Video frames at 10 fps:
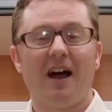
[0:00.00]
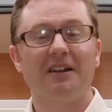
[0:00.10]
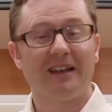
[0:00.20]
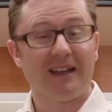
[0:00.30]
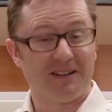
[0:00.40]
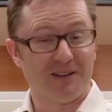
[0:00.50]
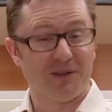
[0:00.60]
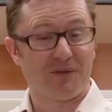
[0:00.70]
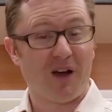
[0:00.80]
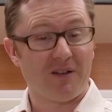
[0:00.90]
Unladen,
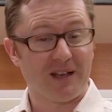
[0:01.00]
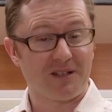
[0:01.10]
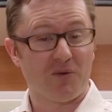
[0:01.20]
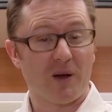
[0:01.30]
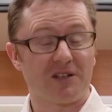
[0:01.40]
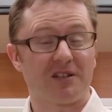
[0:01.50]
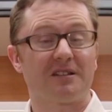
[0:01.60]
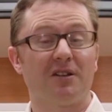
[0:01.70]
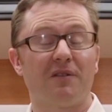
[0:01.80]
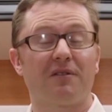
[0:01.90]
the 580 weighs
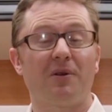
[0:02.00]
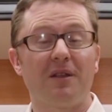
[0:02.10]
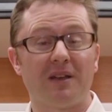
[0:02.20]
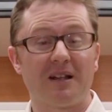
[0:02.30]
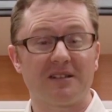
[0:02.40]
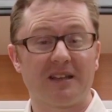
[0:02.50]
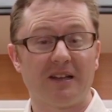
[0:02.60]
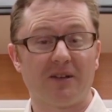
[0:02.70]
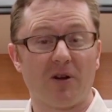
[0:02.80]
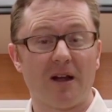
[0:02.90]
just over 3,000
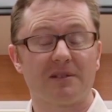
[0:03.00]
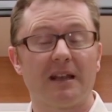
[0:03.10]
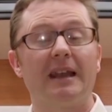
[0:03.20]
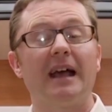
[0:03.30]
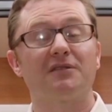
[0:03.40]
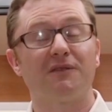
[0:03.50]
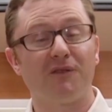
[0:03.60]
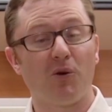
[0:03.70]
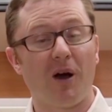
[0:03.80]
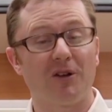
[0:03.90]
kilograms and has a
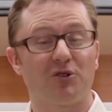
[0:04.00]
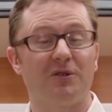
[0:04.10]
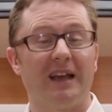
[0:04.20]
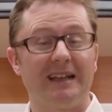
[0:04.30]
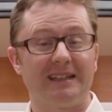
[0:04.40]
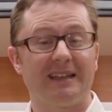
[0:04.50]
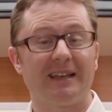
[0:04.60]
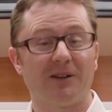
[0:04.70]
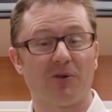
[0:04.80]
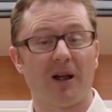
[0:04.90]
480
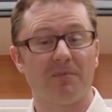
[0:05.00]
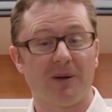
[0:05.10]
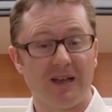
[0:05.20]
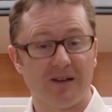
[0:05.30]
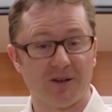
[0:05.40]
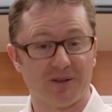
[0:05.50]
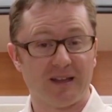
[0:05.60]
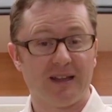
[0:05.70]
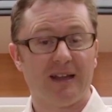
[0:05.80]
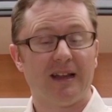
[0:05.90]
kilogram payload.
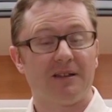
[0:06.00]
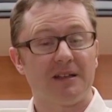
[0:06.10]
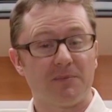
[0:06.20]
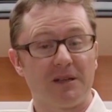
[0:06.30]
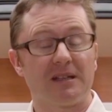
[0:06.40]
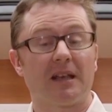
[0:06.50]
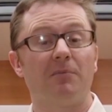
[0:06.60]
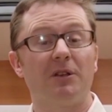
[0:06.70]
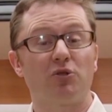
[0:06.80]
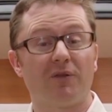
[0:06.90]
This means it can
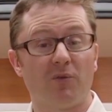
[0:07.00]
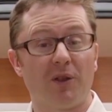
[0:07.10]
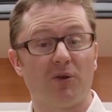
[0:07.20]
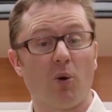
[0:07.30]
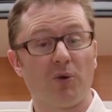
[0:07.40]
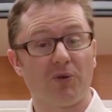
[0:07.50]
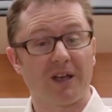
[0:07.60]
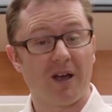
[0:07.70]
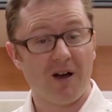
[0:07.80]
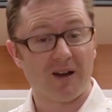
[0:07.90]
be driven with an ordinary
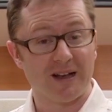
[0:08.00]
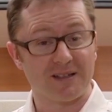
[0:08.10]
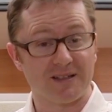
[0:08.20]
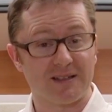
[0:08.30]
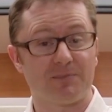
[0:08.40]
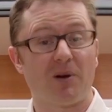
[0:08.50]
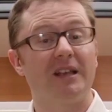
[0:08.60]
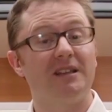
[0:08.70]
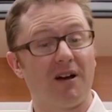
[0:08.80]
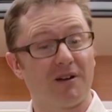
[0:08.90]
car licence by
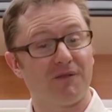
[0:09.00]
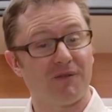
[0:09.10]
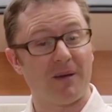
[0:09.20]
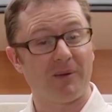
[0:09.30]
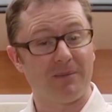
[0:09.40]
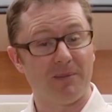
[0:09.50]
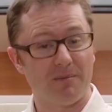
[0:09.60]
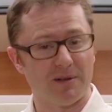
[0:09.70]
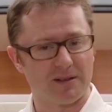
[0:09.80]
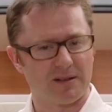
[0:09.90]
younger family
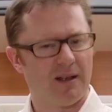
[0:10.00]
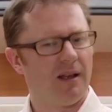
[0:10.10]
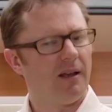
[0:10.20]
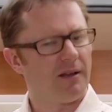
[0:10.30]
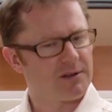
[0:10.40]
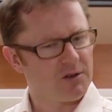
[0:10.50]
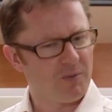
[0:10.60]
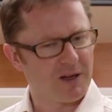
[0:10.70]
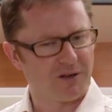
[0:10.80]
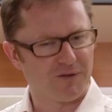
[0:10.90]
members,
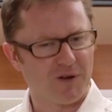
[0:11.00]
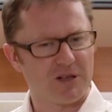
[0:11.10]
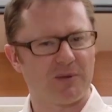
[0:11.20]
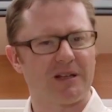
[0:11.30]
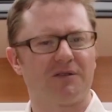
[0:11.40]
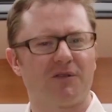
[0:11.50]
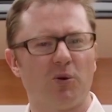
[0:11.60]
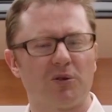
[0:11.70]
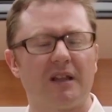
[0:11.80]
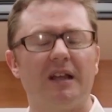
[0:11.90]
assuming in the first place, of
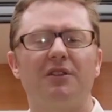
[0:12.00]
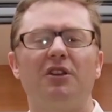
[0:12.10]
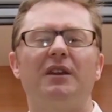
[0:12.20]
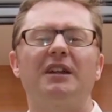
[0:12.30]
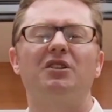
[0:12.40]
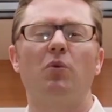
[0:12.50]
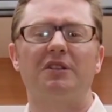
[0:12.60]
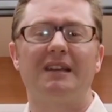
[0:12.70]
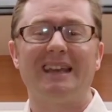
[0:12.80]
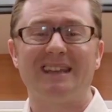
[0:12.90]
course, that you'd actually want
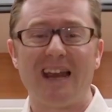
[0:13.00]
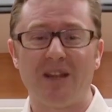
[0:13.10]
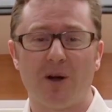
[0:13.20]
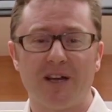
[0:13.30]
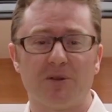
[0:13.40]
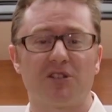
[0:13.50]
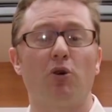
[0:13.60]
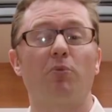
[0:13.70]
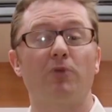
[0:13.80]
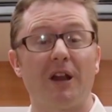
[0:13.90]
to lend anyone else
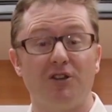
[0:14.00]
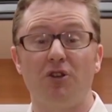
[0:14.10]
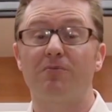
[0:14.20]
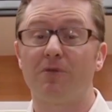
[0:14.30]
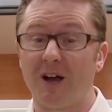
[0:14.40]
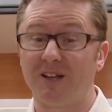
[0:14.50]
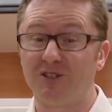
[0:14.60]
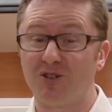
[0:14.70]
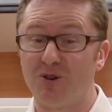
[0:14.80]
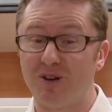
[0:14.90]
your brand new pride
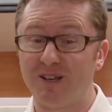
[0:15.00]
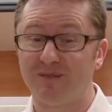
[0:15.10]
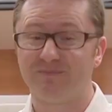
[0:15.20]
and joy.